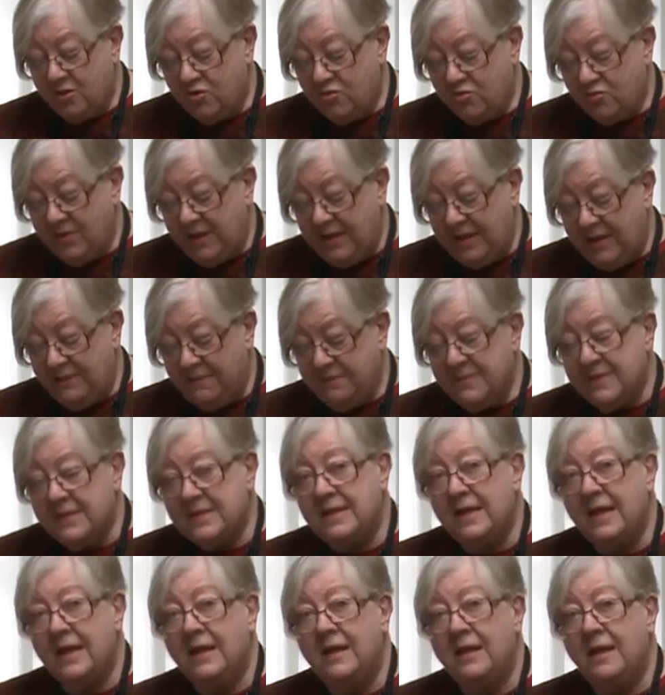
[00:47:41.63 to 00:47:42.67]
dreams,
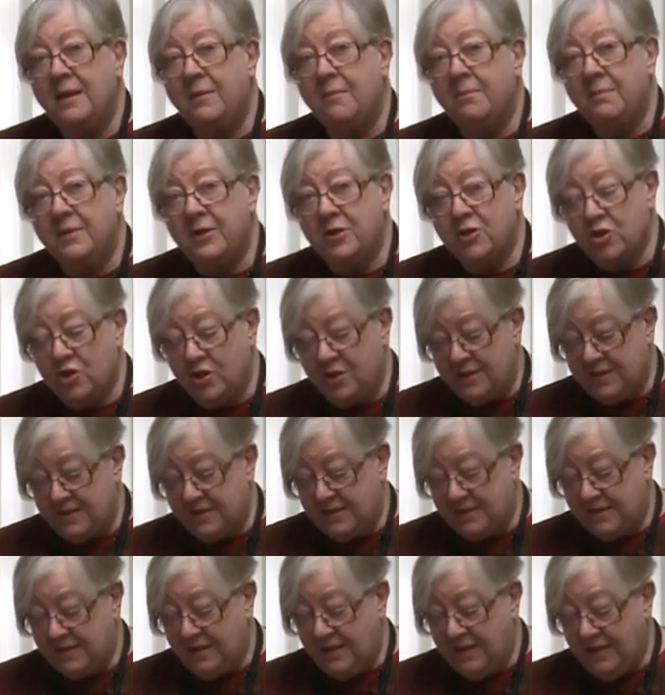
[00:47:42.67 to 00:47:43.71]
and
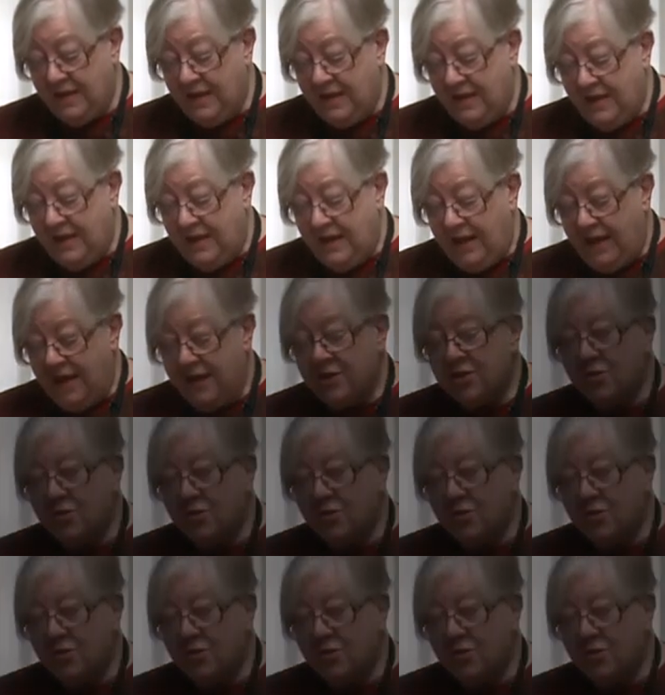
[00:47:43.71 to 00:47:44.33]
ambitions, and